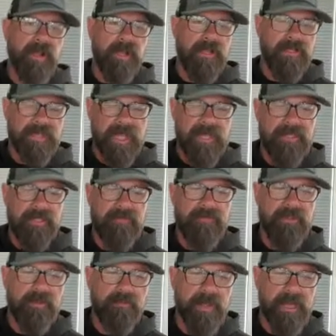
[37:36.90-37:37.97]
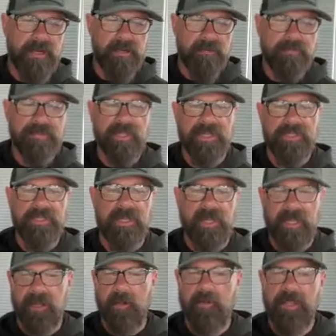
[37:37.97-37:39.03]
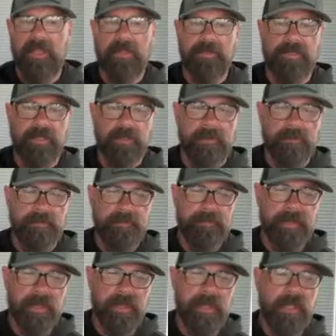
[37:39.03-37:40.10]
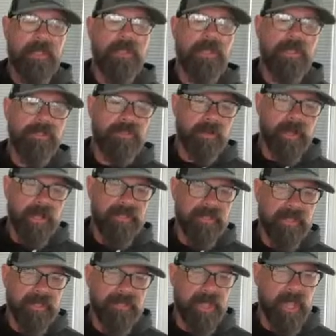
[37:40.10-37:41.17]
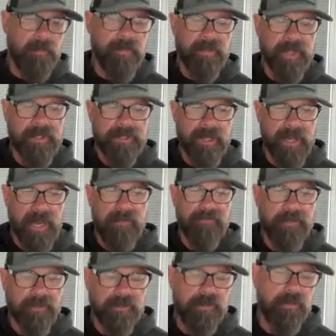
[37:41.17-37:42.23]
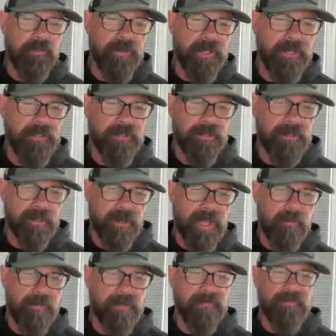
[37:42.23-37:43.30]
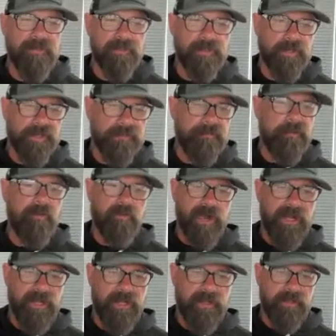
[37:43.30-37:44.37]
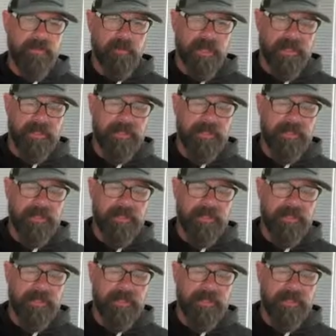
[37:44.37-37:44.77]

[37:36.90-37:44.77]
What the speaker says: it takes to feel better, plus a week or two. So as an example, let's say after 2 weeks, your elbows feel good, wait another week.